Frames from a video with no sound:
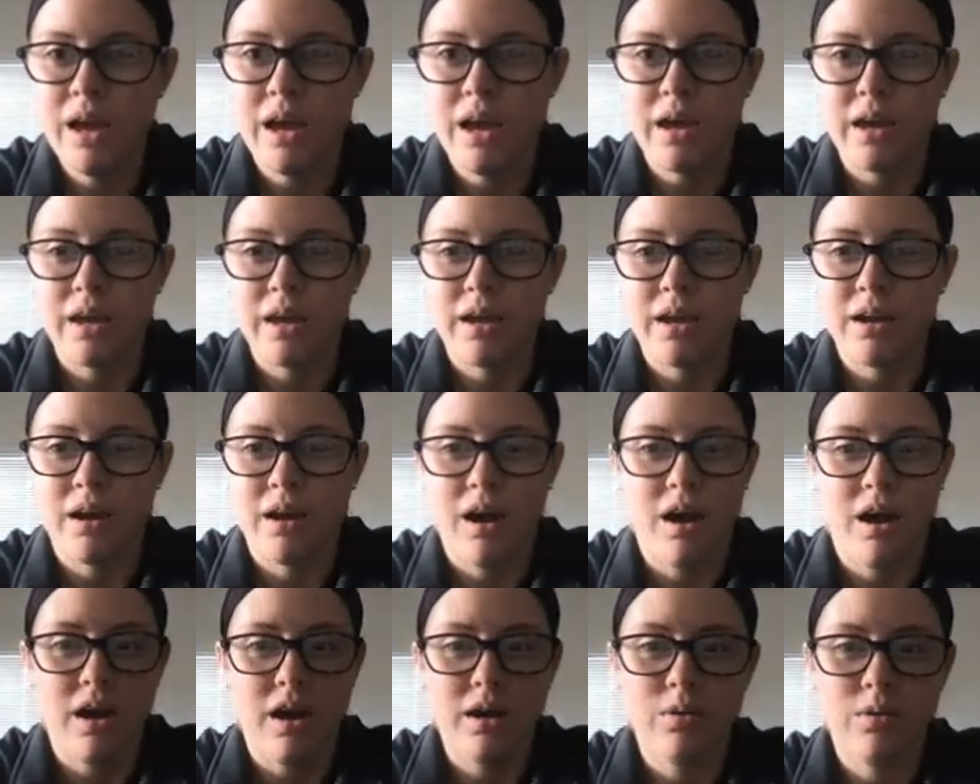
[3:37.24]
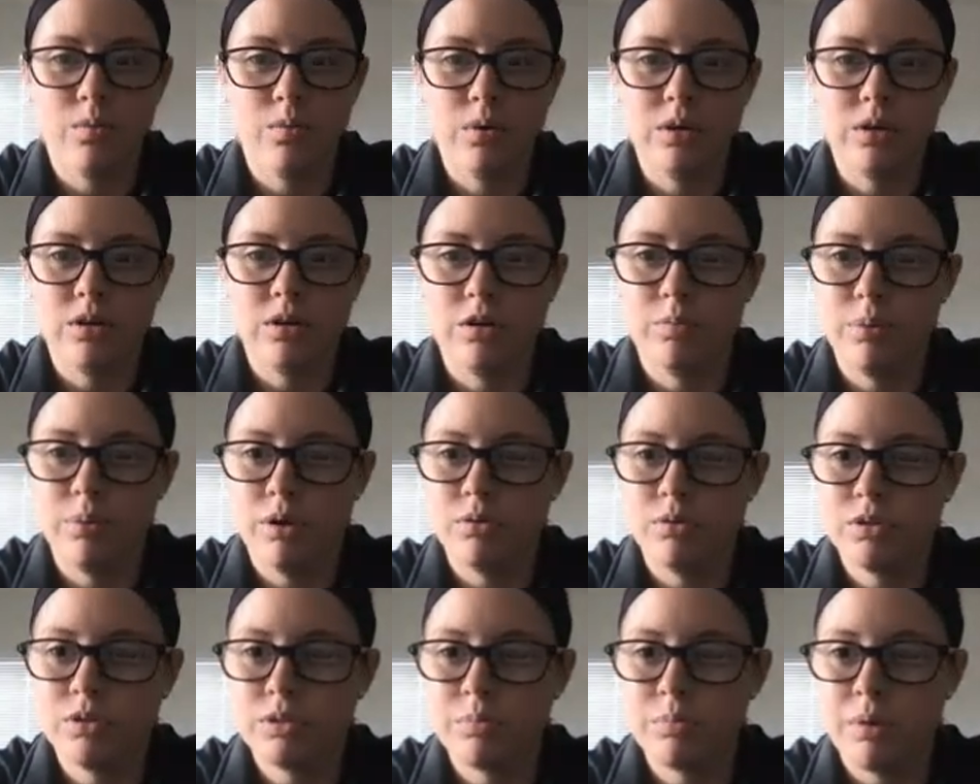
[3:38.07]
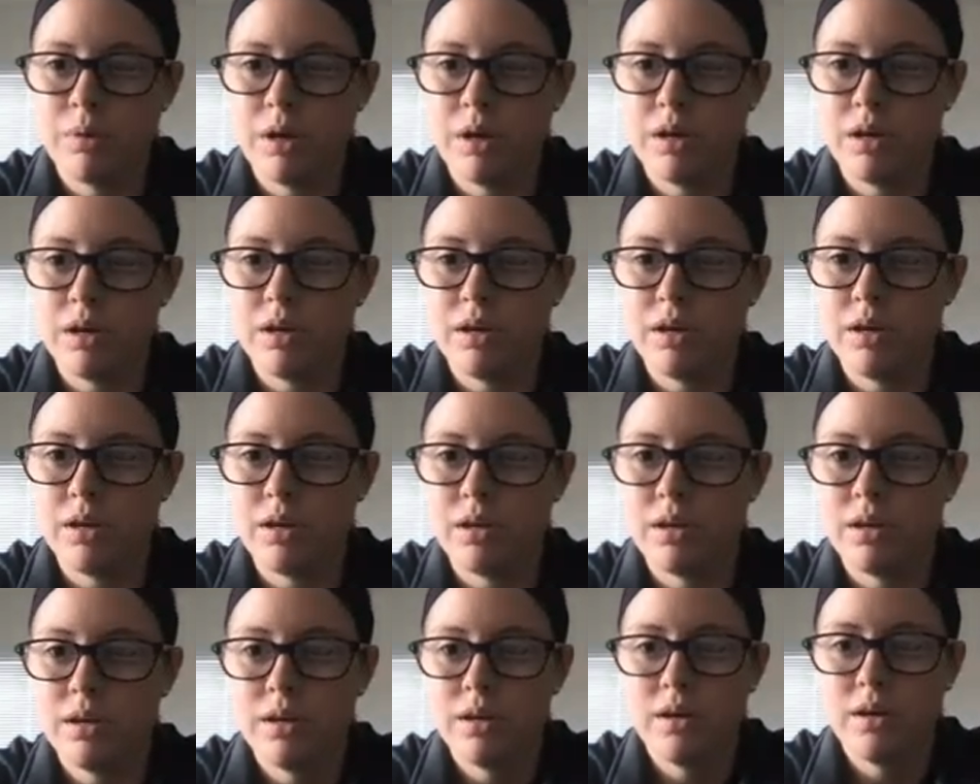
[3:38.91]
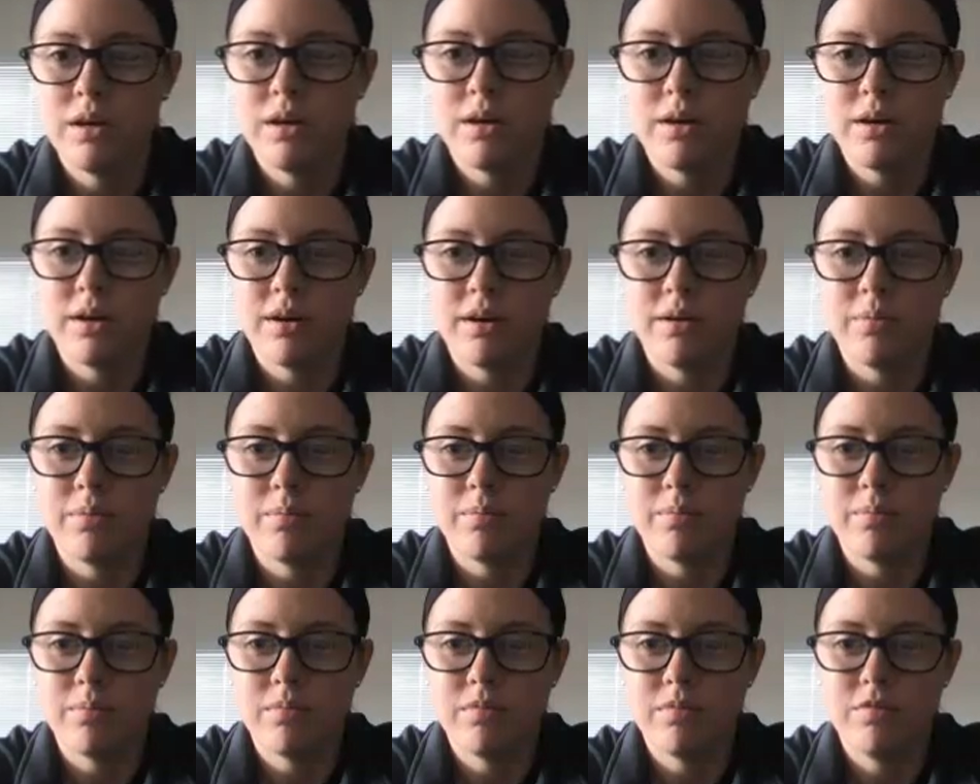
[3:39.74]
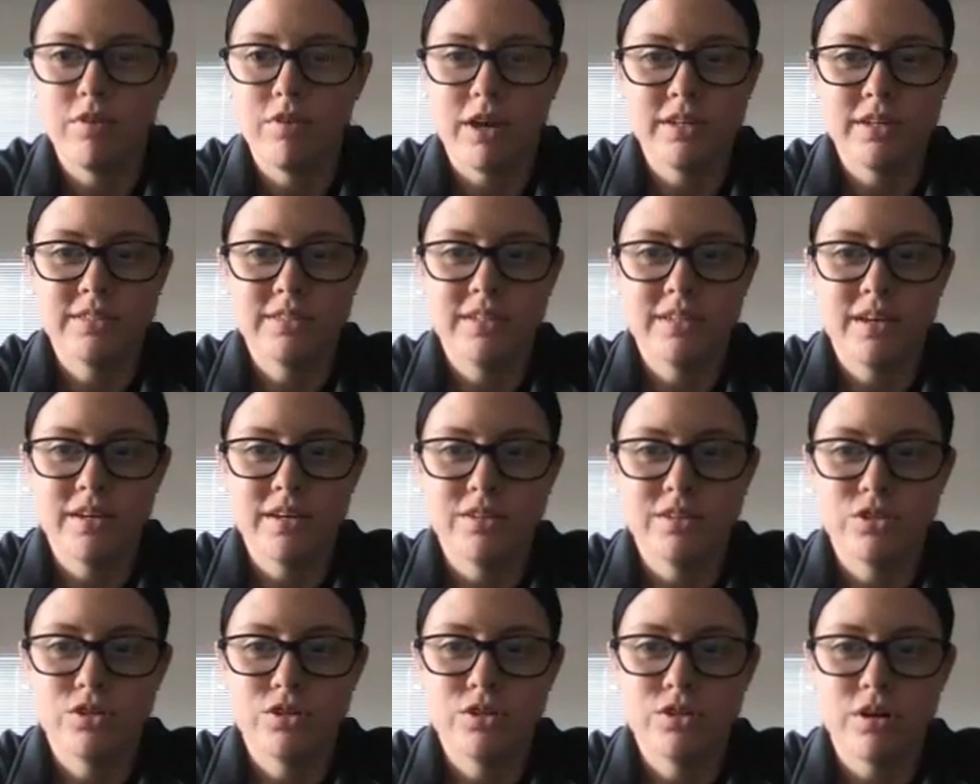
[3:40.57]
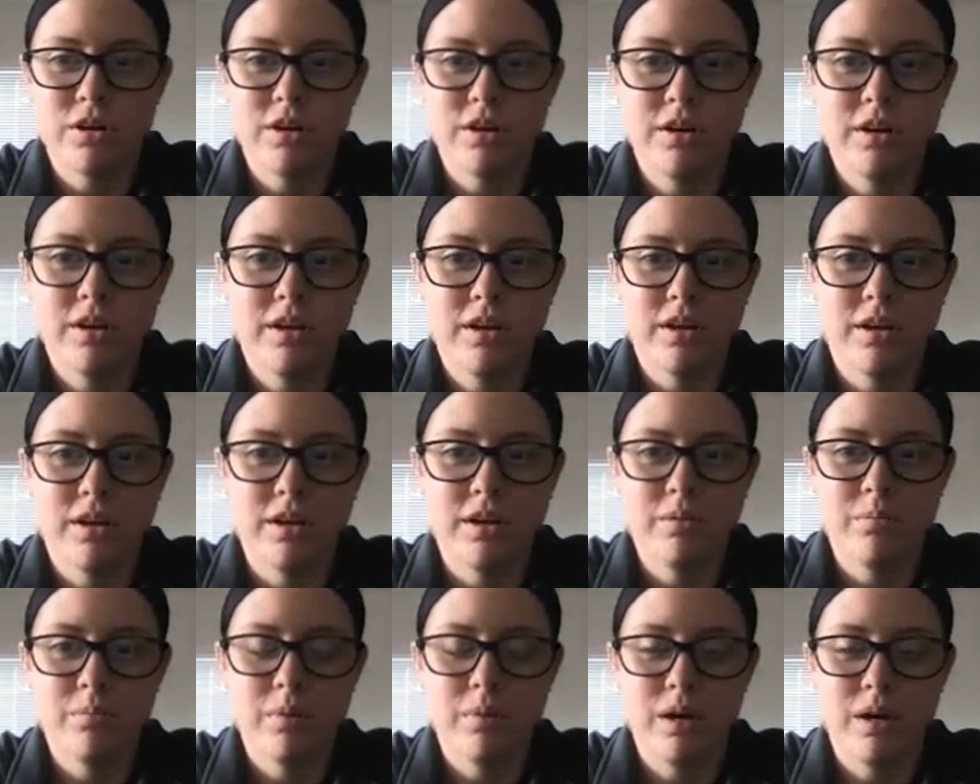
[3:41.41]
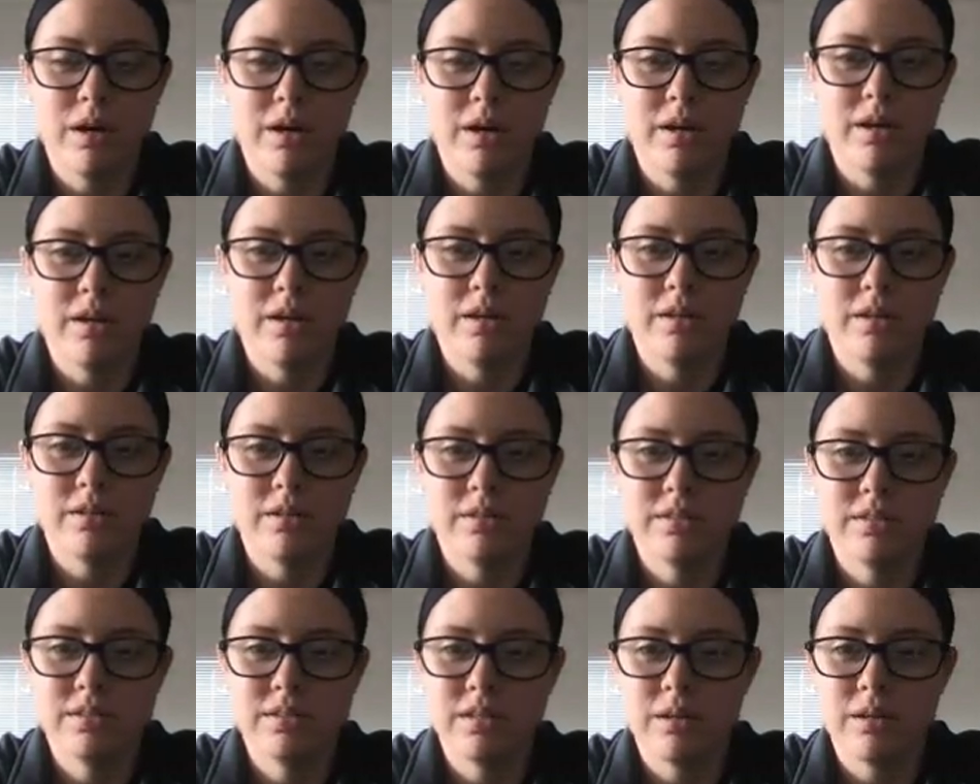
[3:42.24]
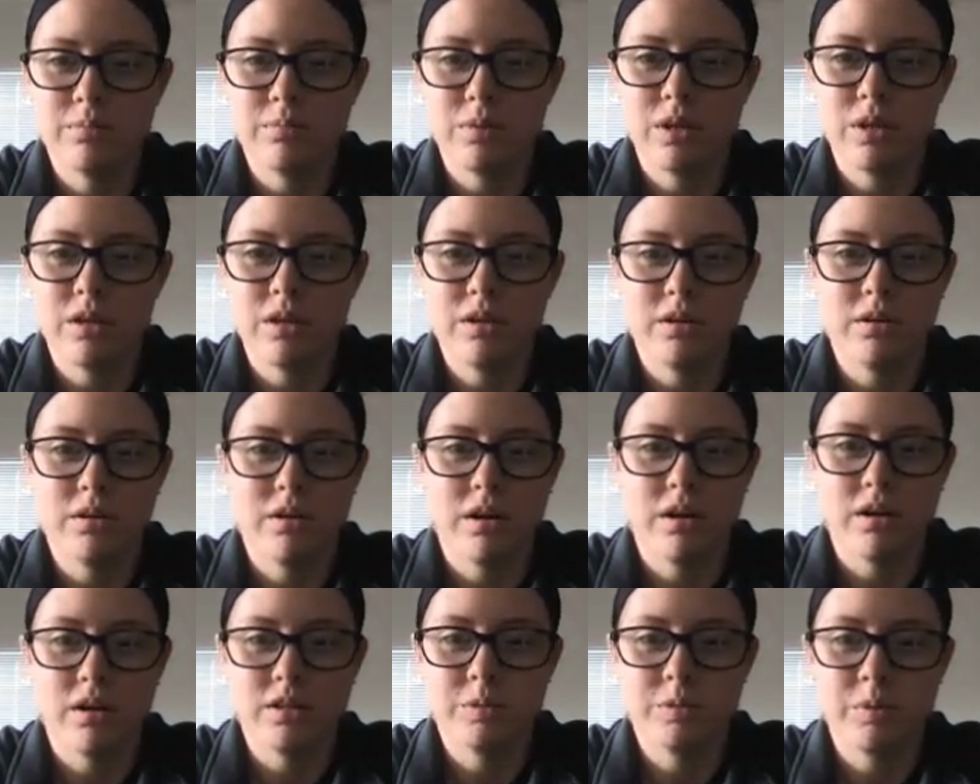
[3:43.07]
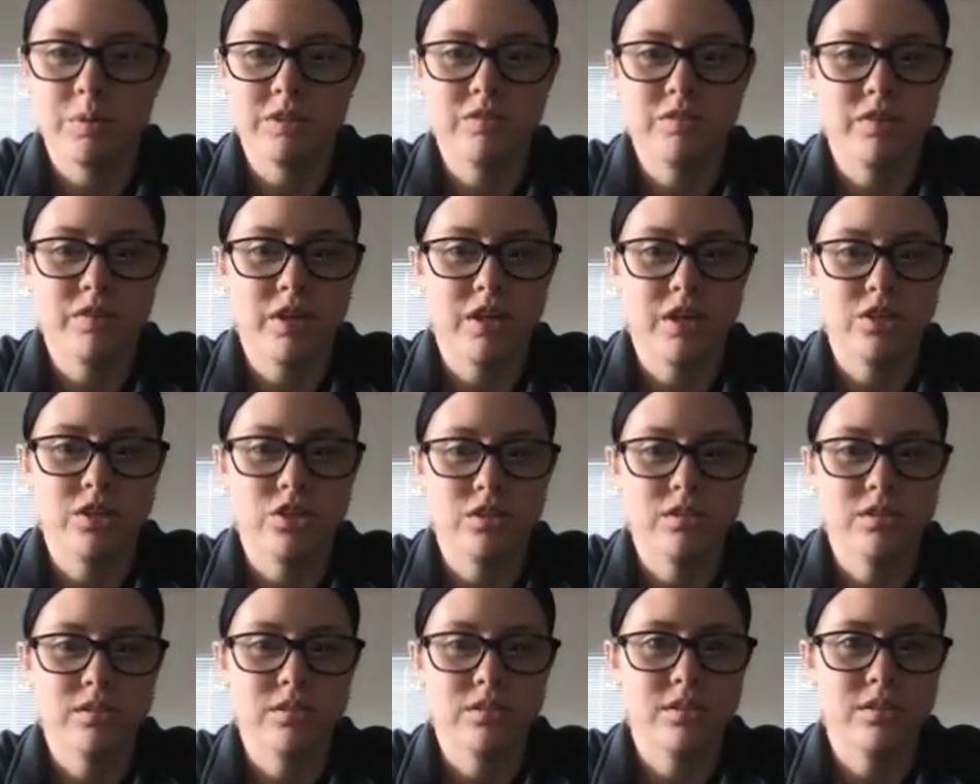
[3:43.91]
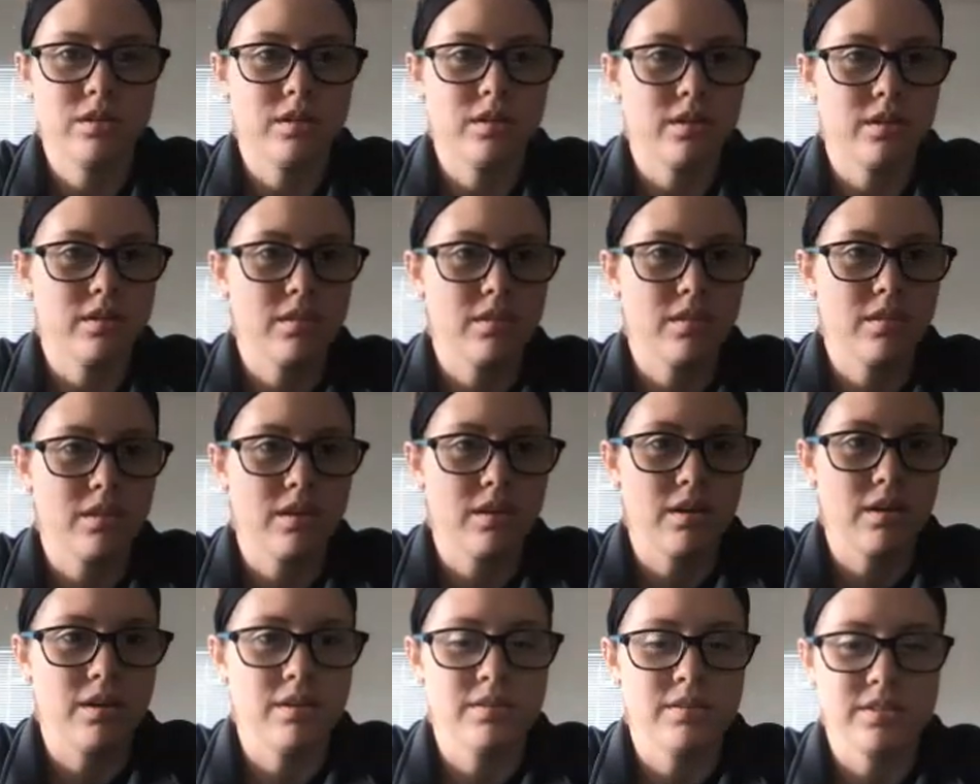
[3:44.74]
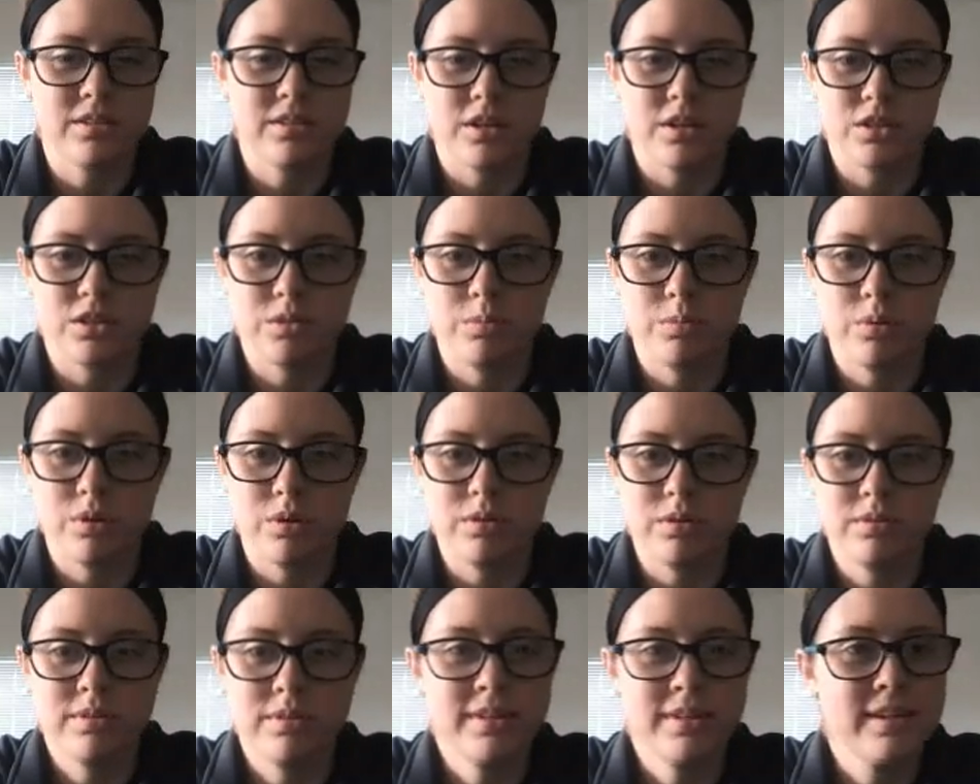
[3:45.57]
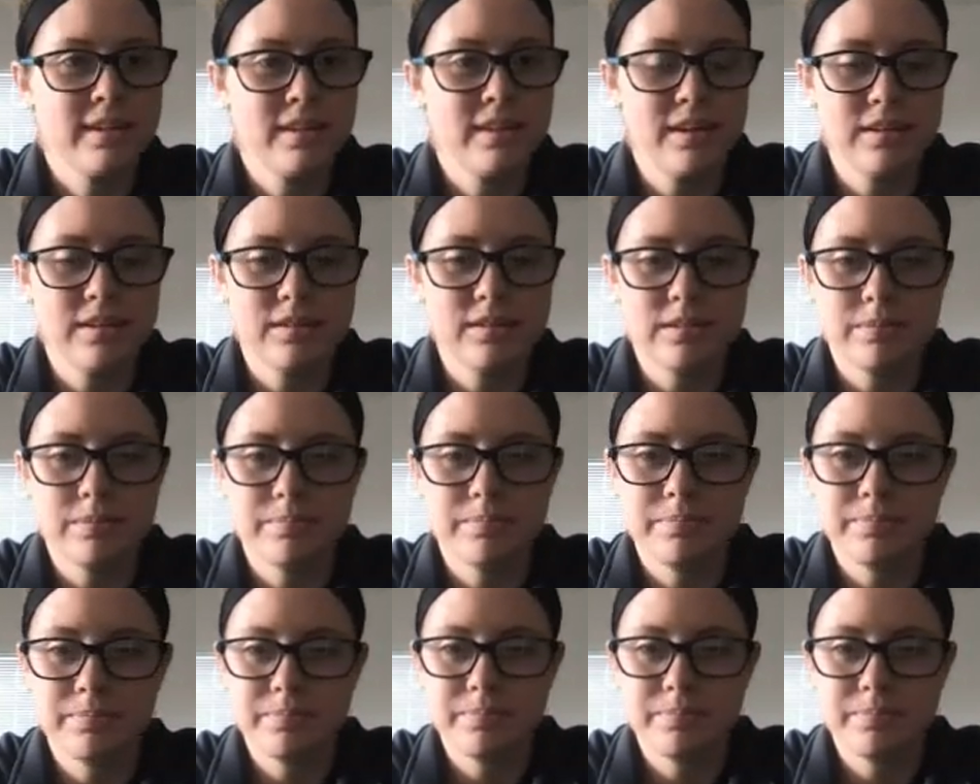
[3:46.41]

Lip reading: And I will post my Vasquez chart and my STEM specifications in the discussion board. Thanks.